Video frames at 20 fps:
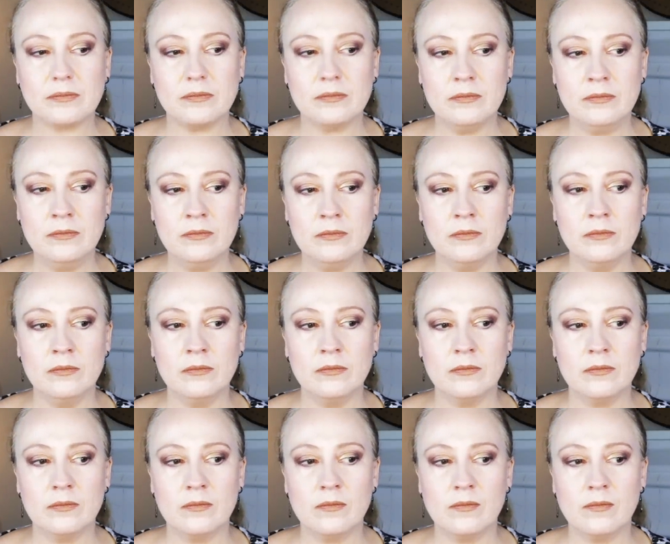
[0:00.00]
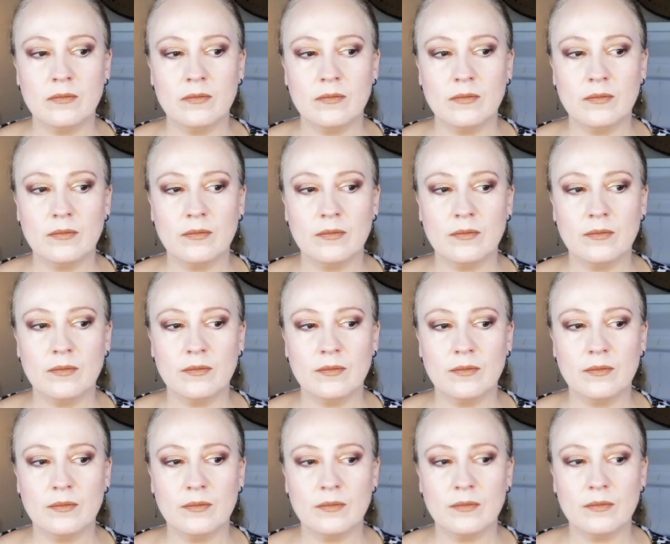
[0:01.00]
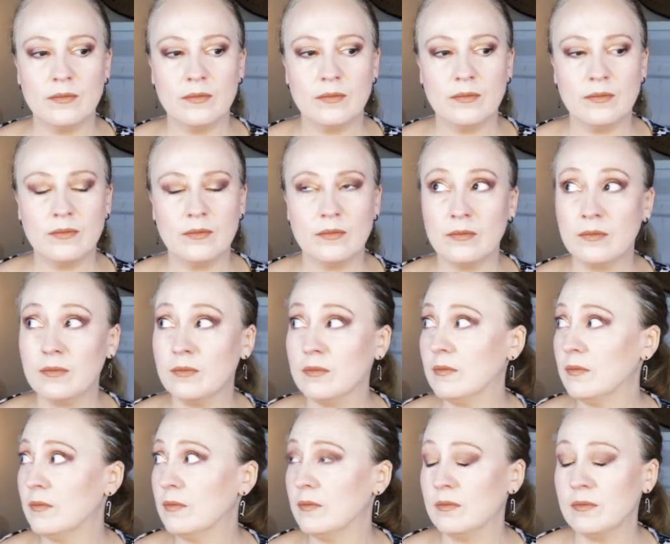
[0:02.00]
[no speech]